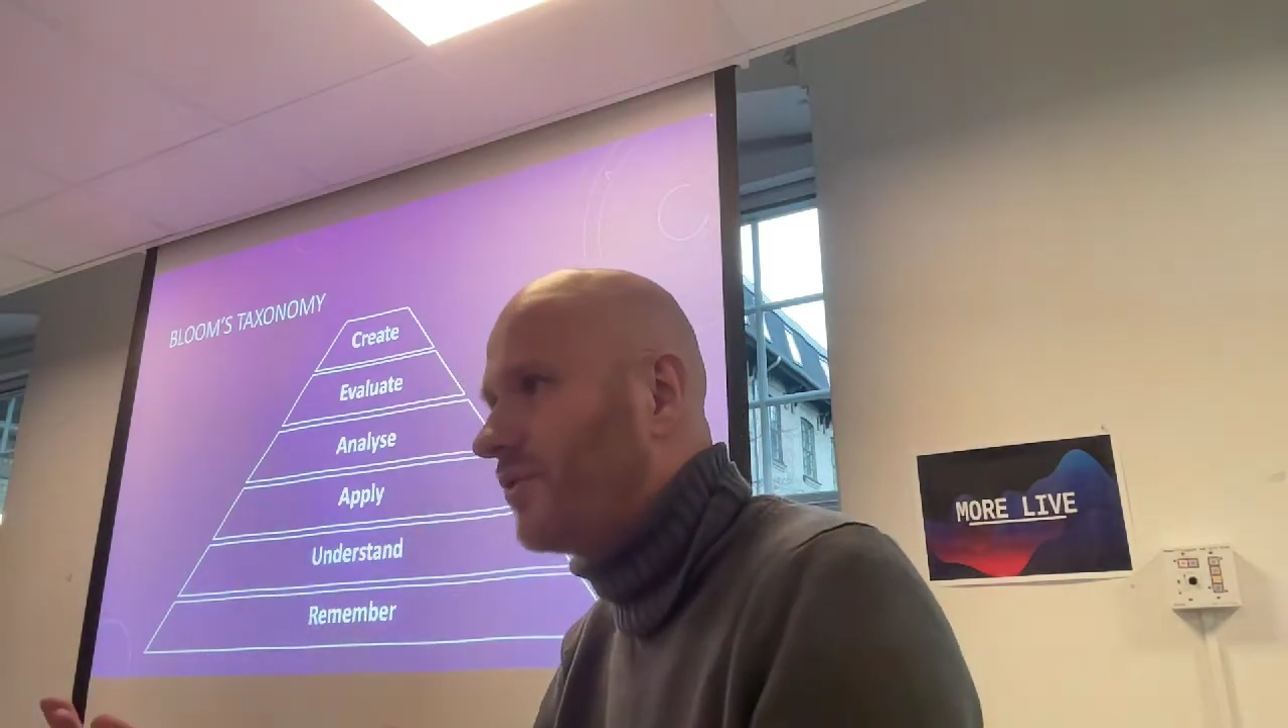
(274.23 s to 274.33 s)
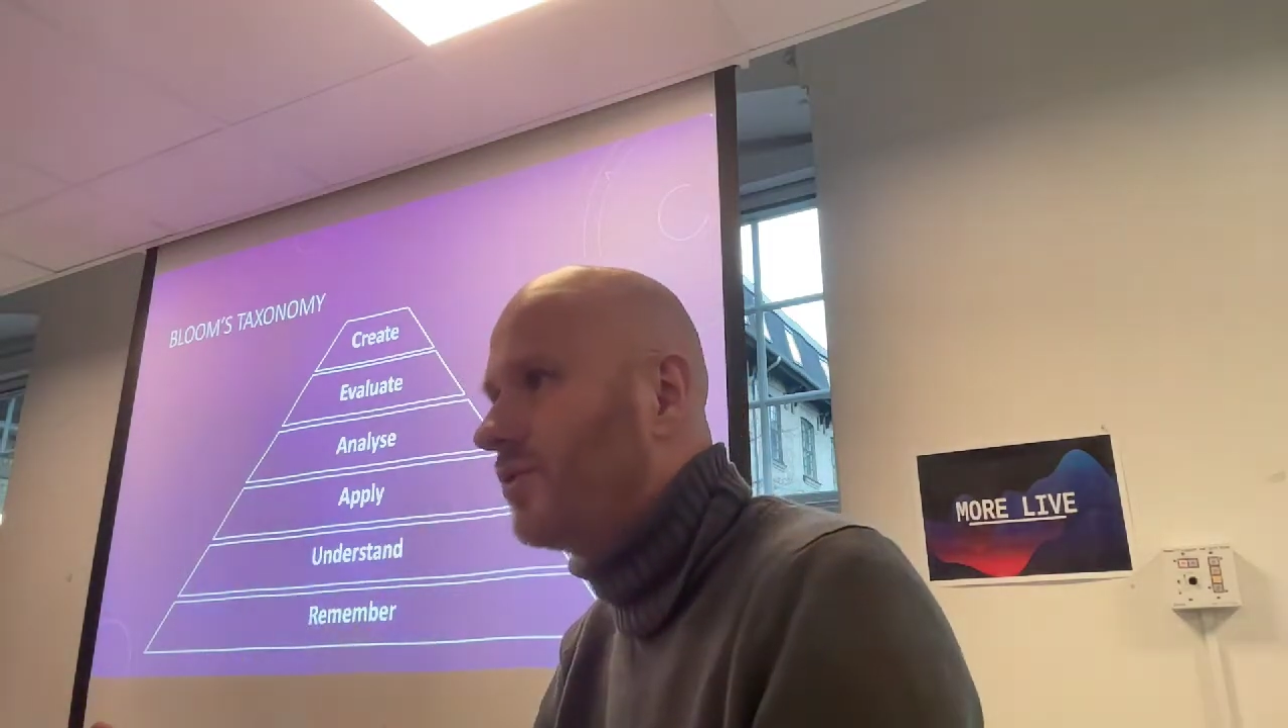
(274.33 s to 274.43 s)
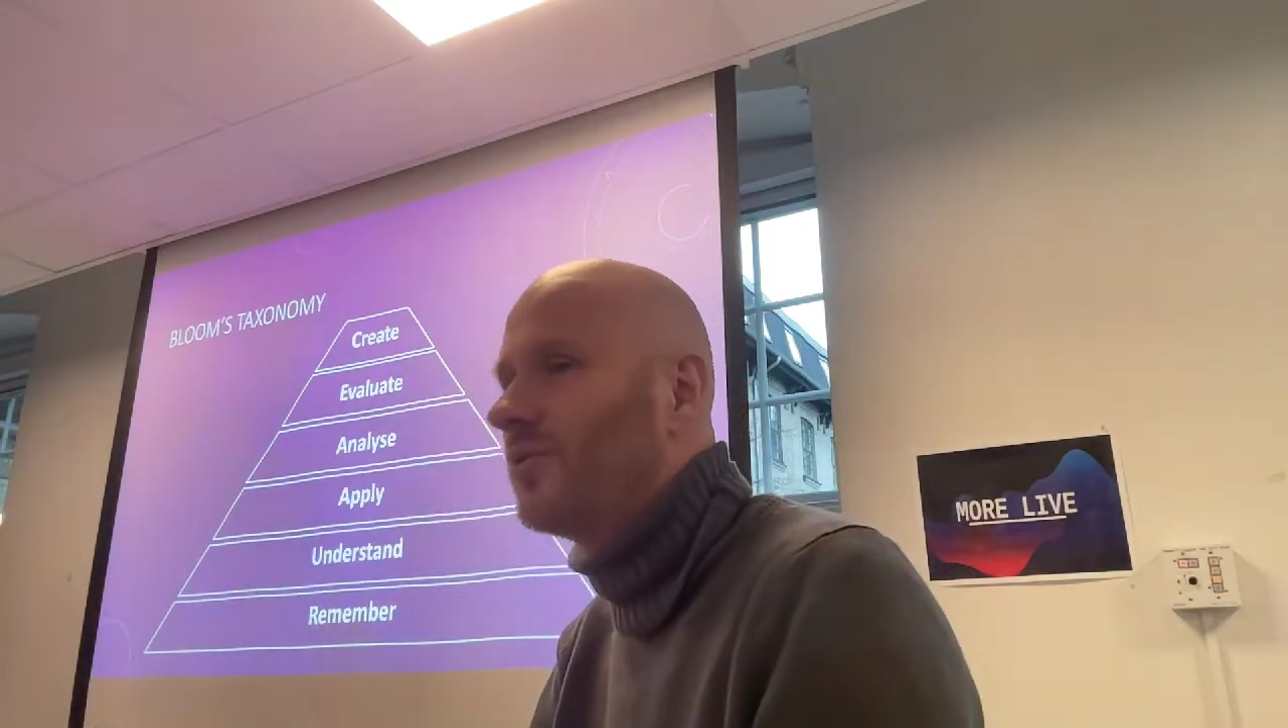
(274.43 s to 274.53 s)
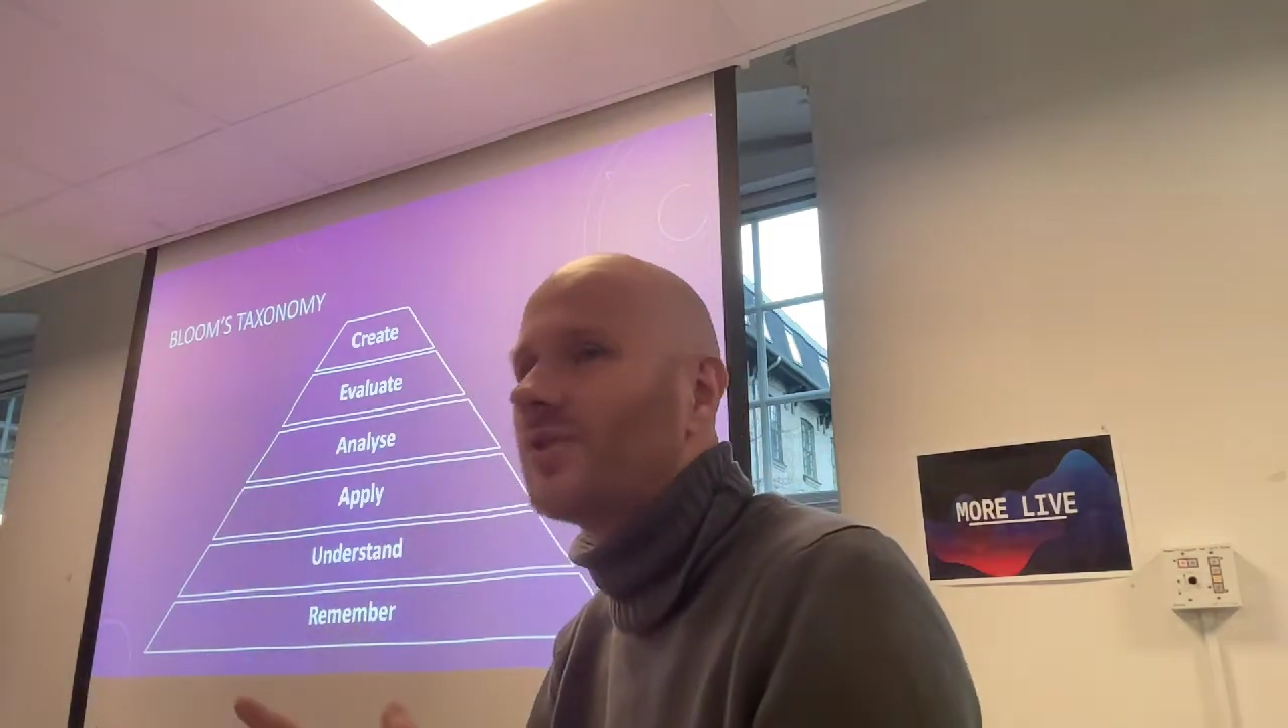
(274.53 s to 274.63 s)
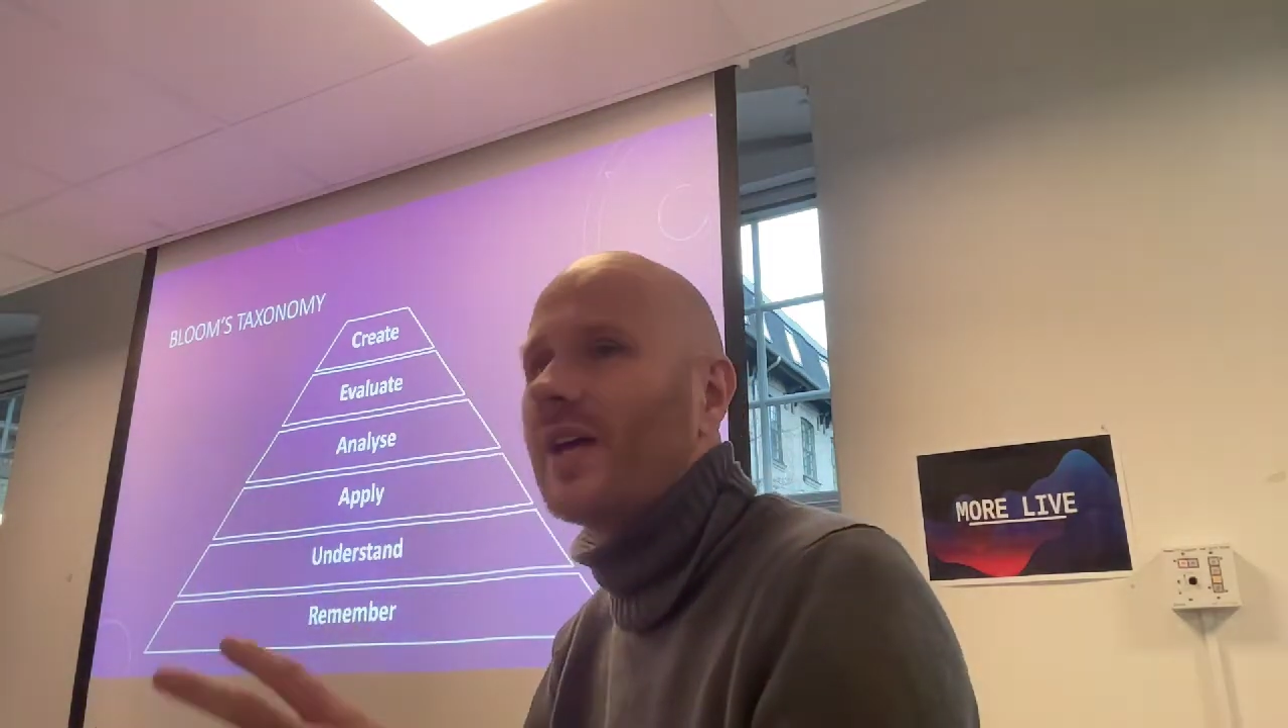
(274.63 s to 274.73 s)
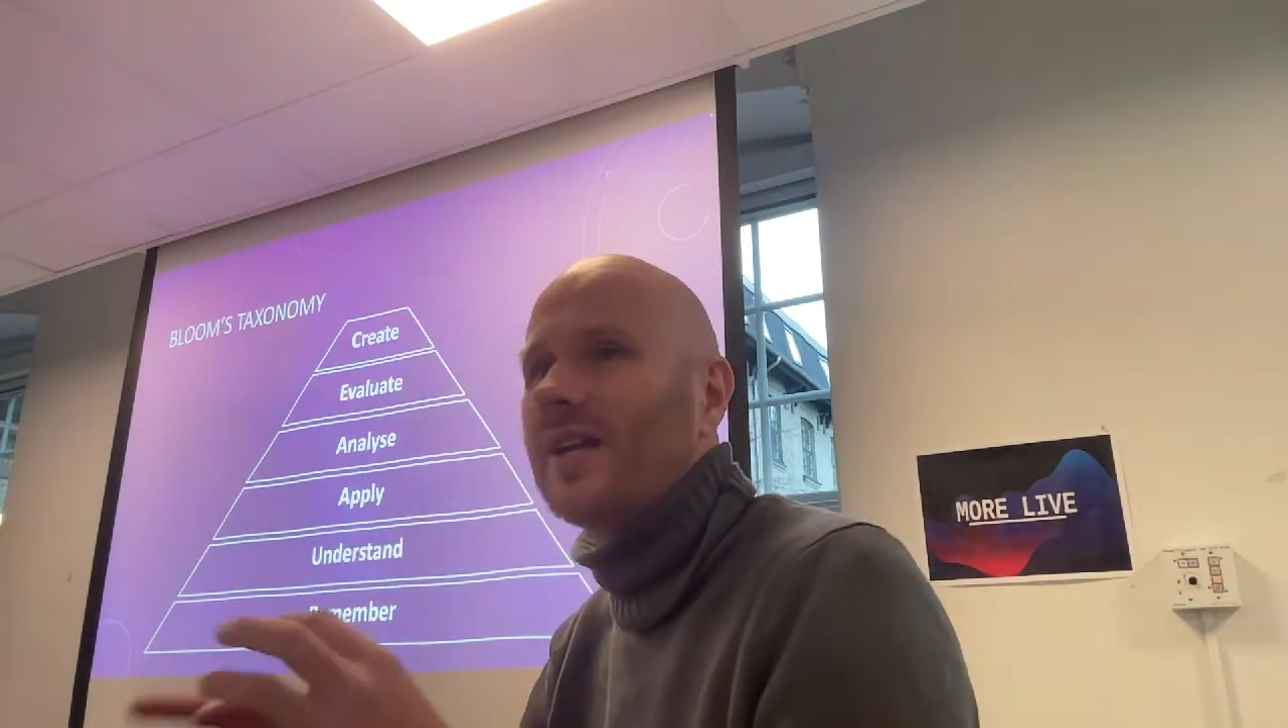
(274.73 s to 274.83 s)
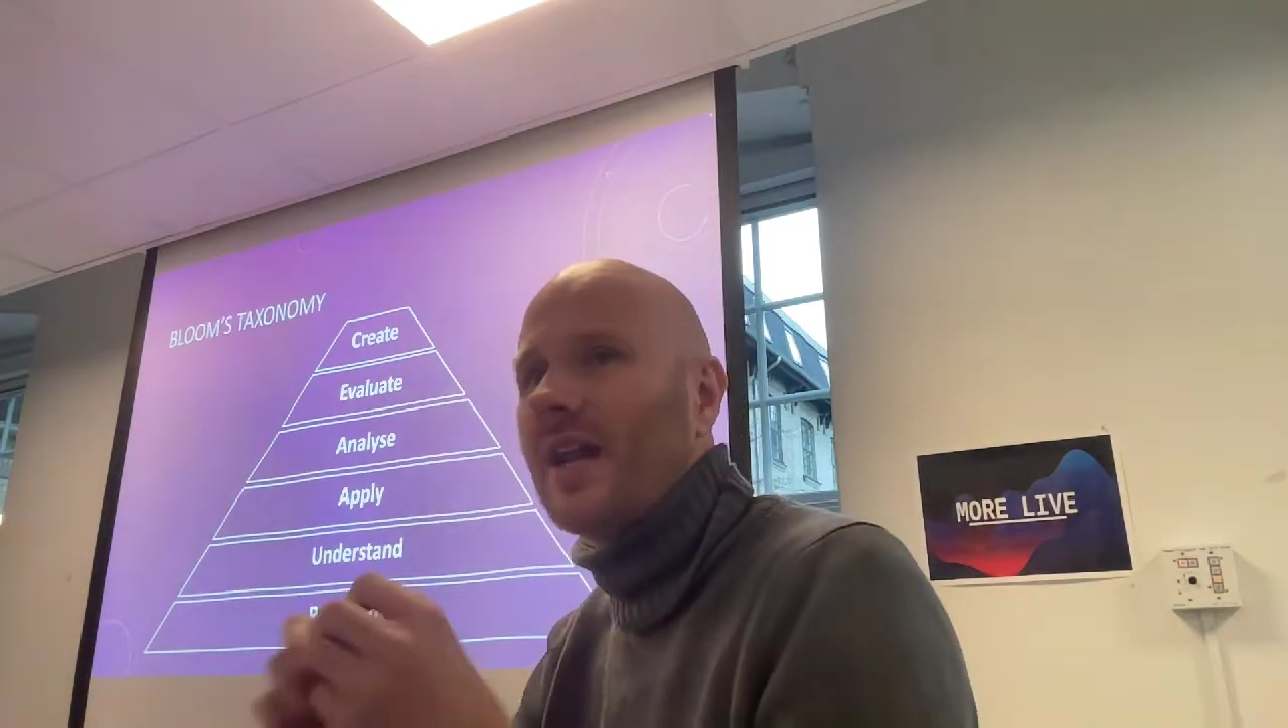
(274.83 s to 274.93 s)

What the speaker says: views, and